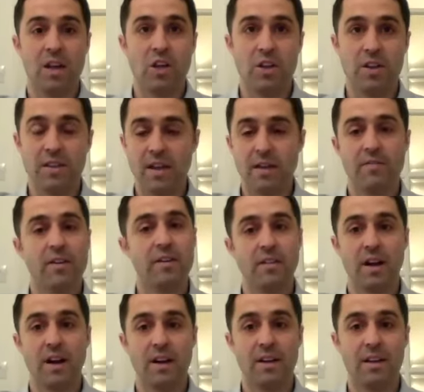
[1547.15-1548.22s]
You never
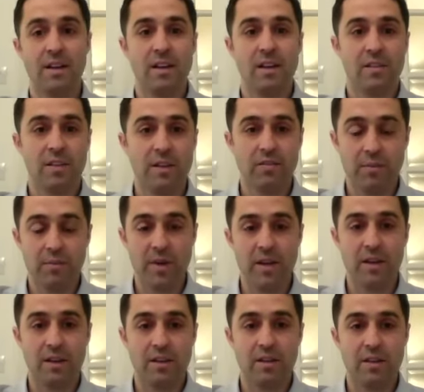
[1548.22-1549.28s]
lie. See if you
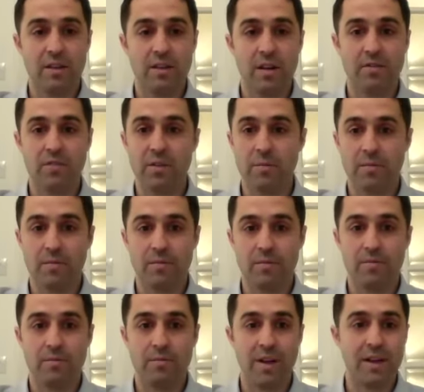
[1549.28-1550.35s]
make if you
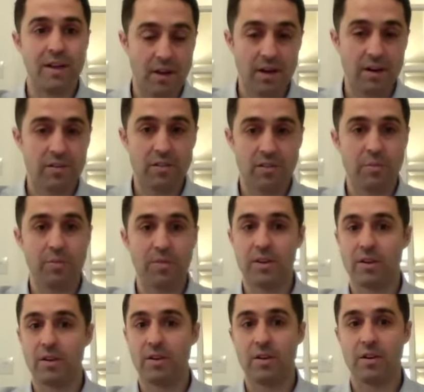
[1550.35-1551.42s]
make an arse of
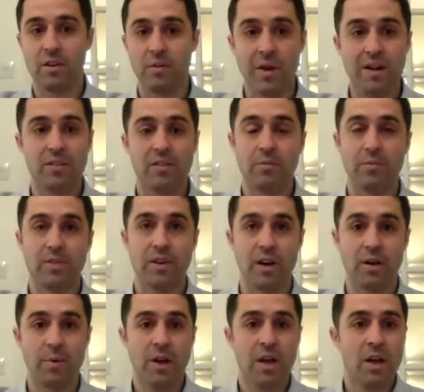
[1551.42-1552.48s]
something or you mess something
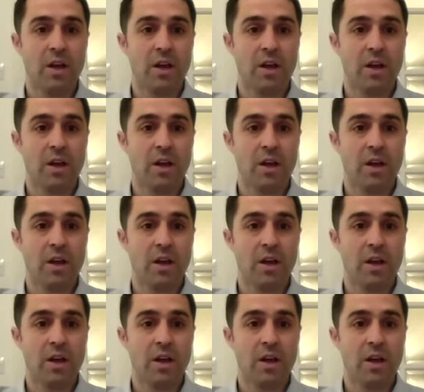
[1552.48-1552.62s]
up.